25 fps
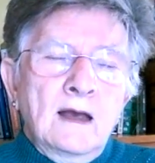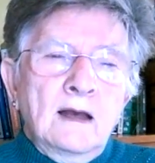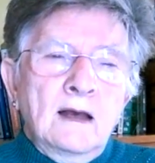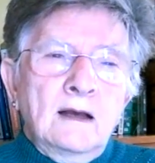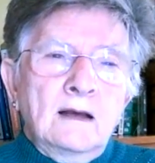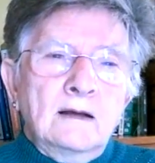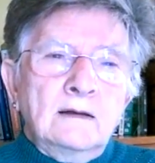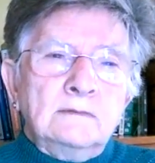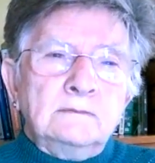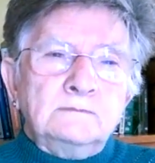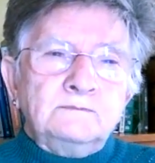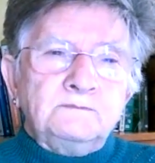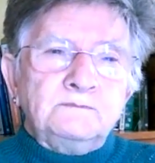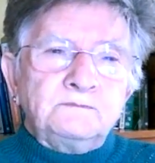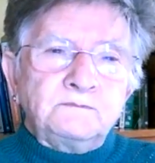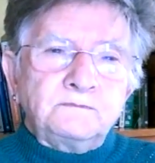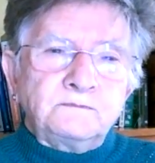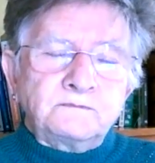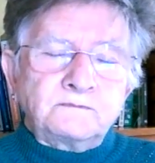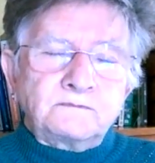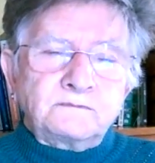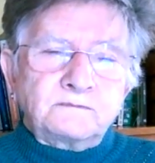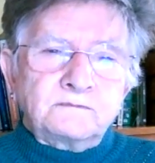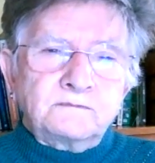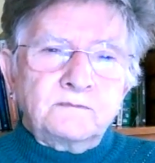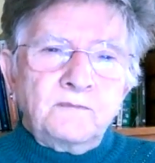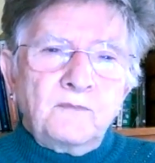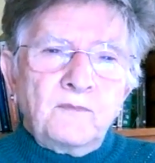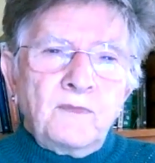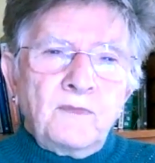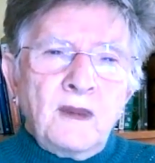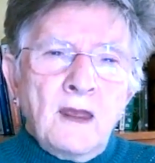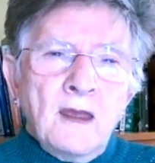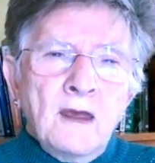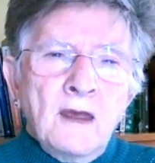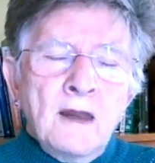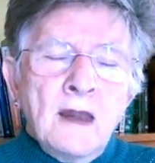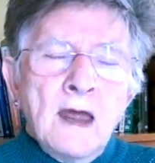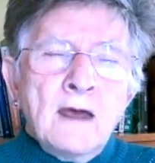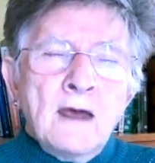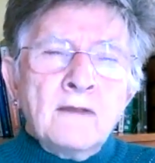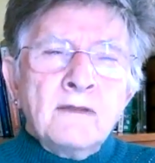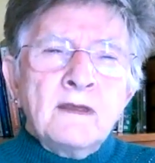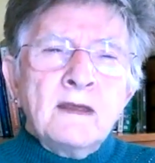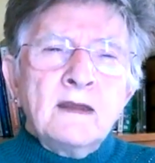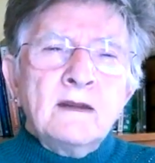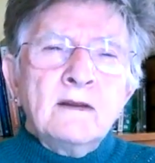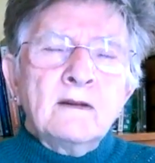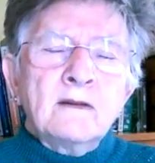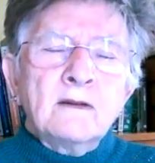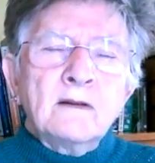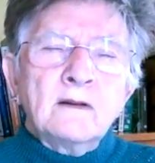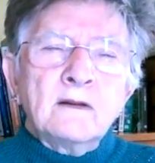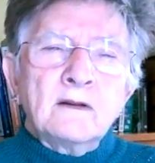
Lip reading: And I think